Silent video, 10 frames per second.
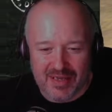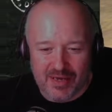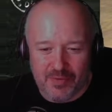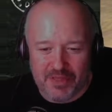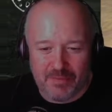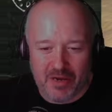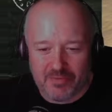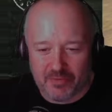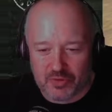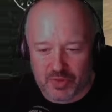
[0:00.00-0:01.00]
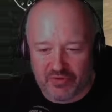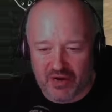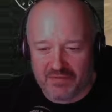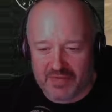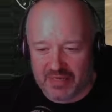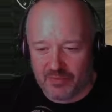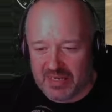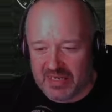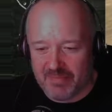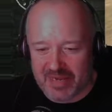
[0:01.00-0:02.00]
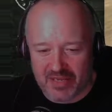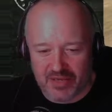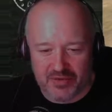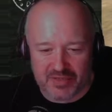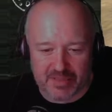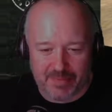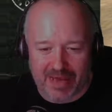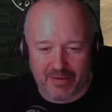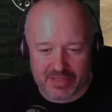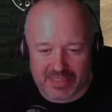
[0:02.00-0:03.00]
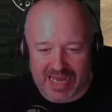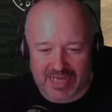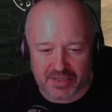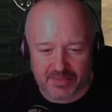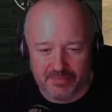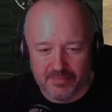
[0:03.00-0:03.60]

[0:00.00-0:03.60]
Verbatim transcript: With the pokeballs we crafted, we can make use of the power to catch them.